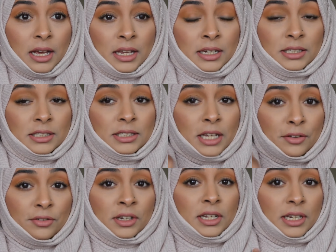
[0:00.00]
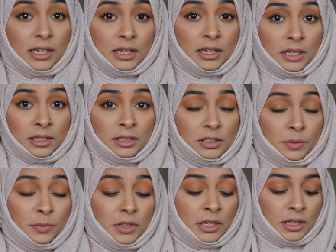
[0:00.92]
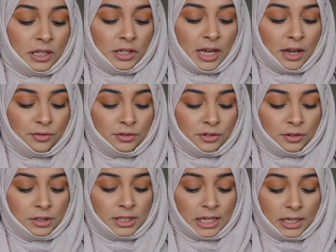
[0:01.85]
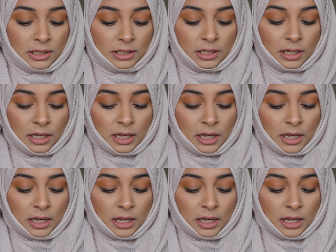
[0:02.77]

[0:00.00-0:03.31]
and it definitely is something that you have to set.